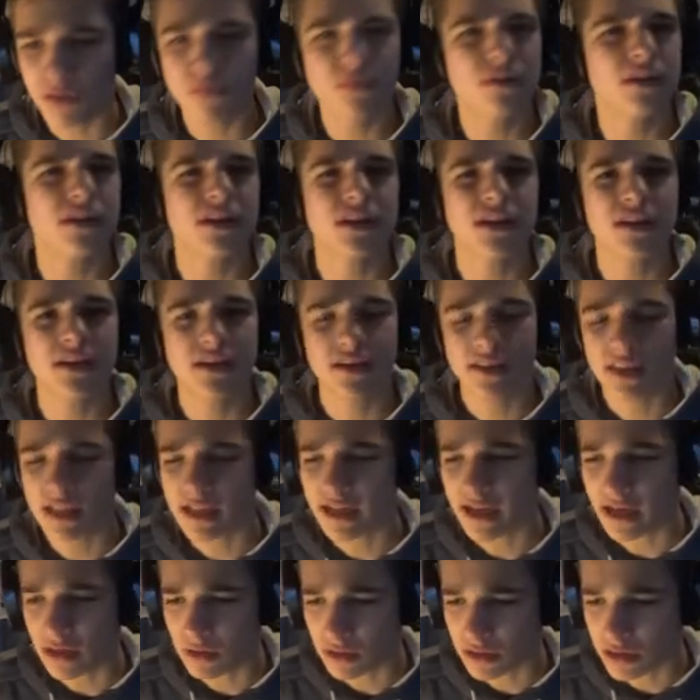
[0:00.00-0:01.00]
want to clear that
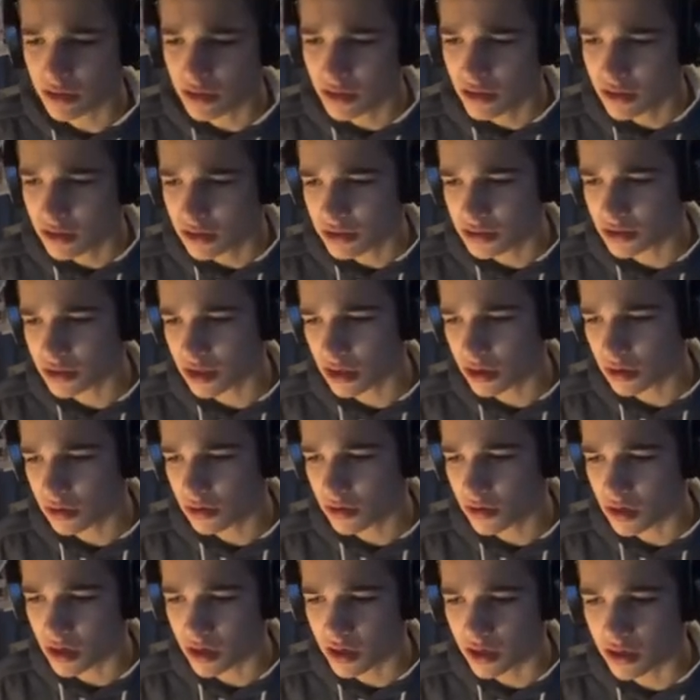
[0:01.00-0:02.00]
out.
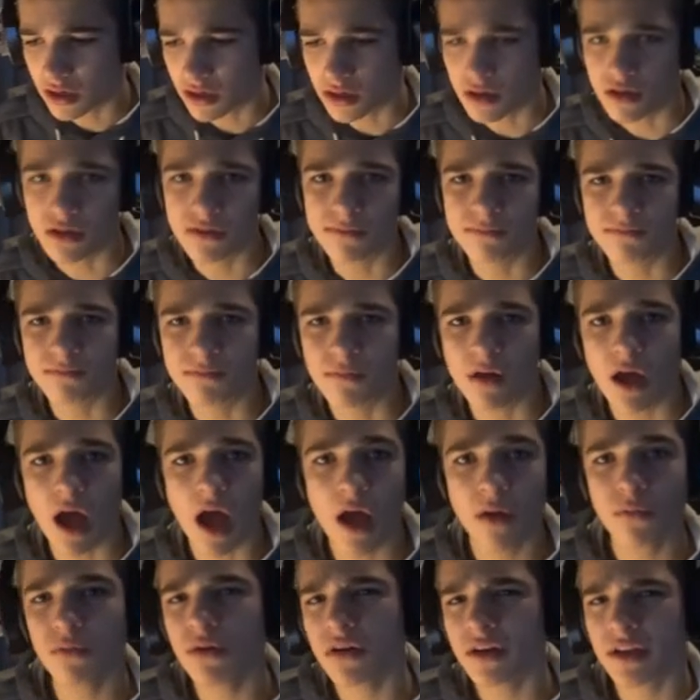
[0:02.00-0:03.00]
So, um,
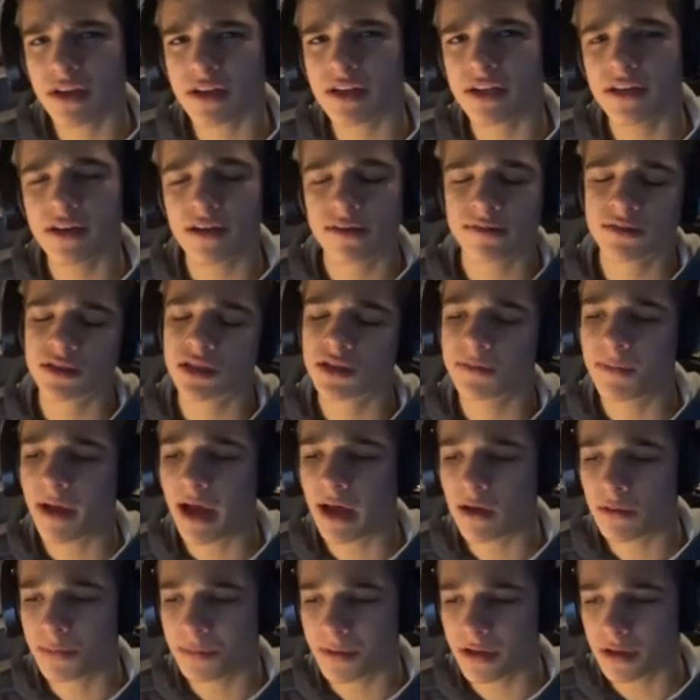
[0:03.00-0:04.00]
I want to clear out some
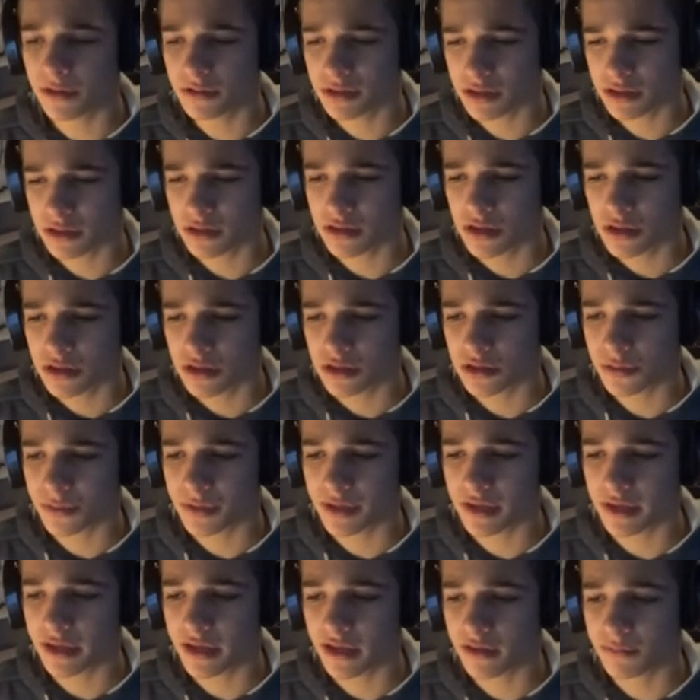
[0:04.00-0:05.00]
outposts so we
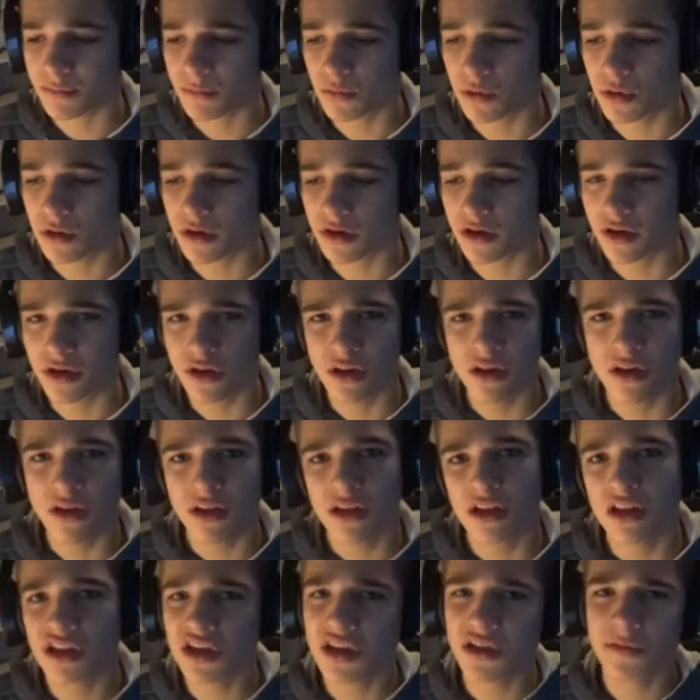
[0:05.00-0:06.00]
can get more
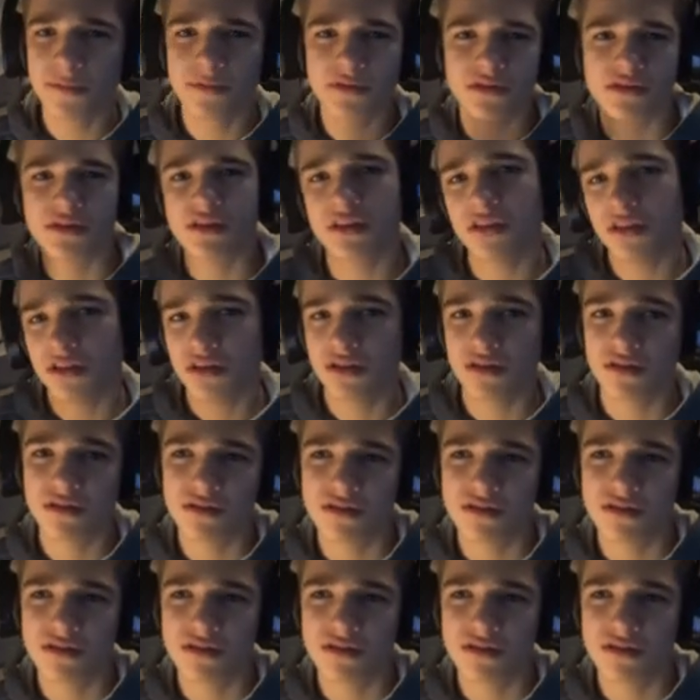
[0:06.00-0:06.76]
liberty.